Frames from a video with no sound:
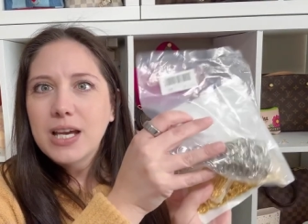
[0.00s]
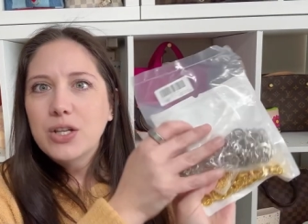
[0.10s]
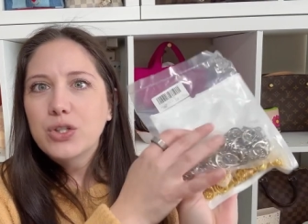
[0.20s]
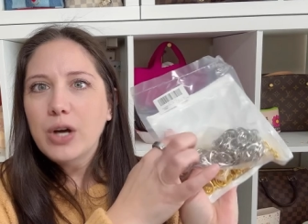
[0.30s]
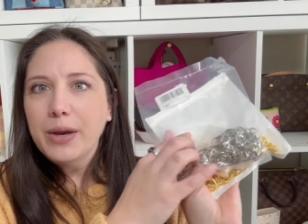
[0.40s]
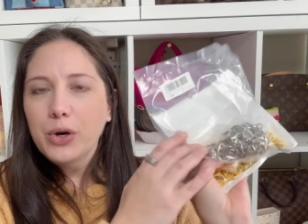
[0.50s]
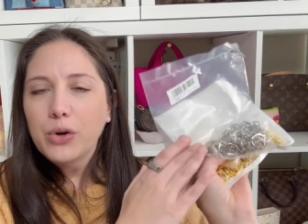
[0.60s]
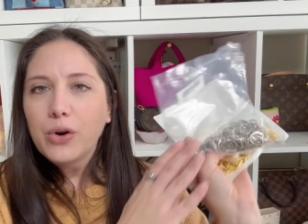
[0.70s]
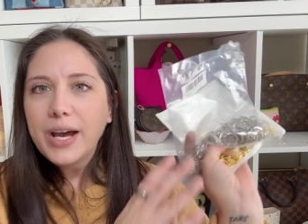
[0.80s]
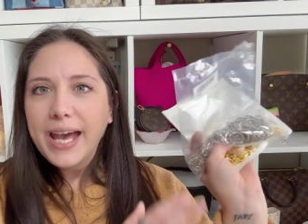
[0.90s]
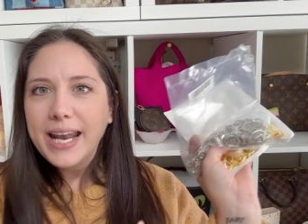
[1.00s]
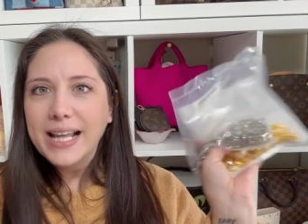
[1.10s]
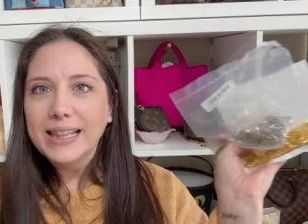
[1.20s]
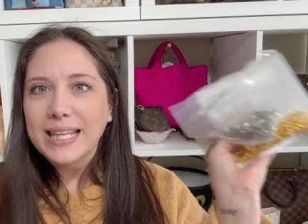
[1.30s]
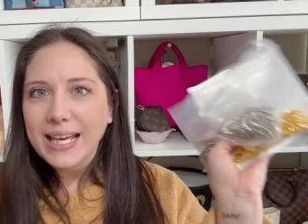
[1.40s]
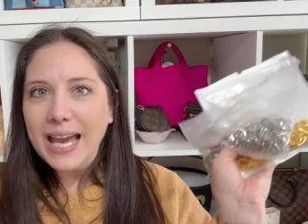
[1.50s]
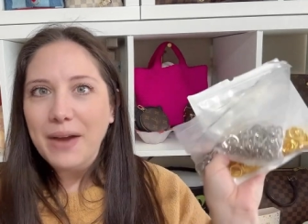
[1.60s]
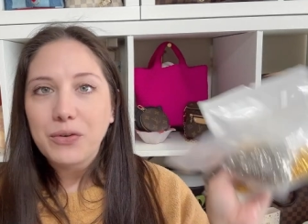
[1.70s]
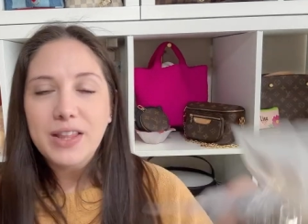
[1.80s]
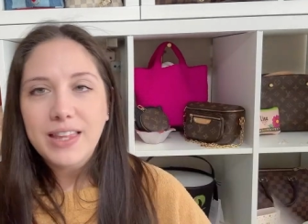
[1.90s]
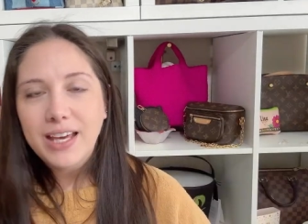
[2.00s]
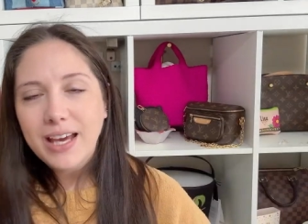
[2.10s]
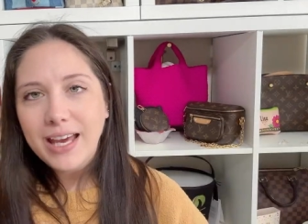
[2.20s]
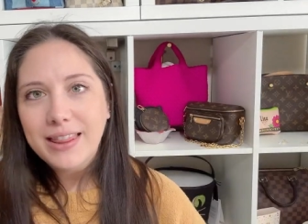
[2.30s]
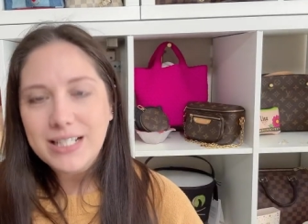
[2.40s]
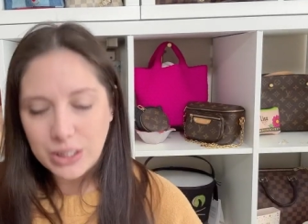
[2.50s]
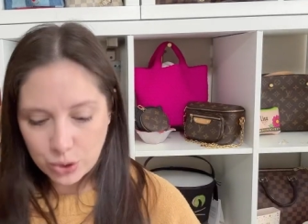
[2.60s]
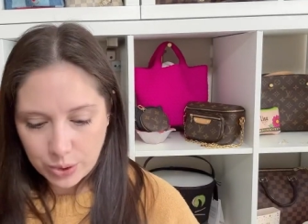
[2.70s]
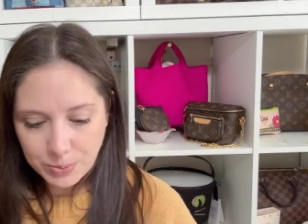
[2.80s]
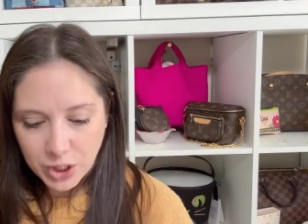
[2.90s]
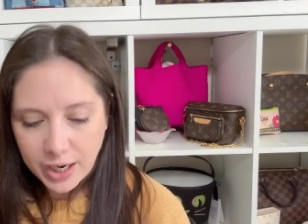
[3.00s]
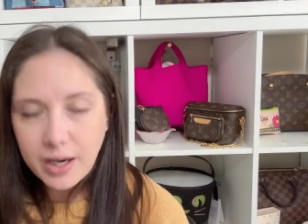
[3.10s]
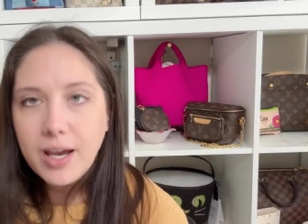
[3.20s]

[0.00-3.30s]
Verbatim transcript: So I will go ahead and link everything in the description